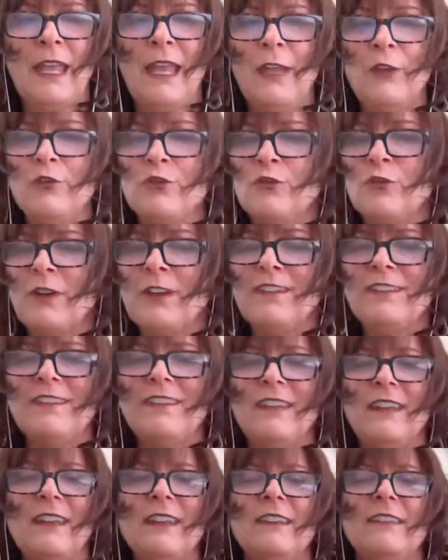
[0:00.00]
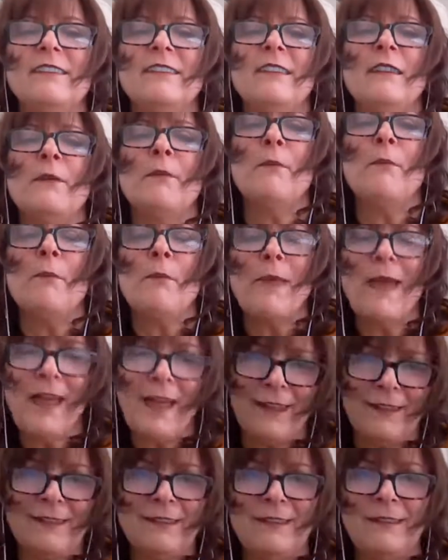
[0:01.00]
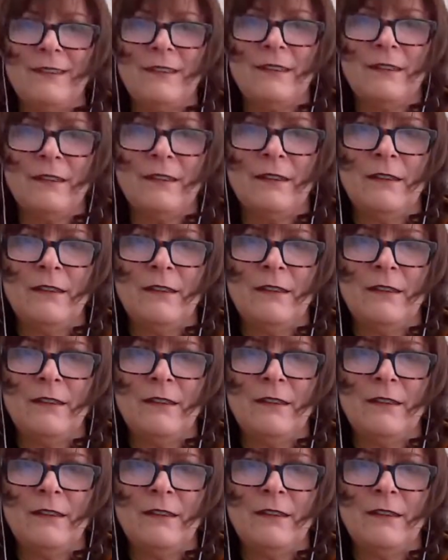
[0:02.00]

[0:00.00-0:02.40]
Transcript: And trust is the best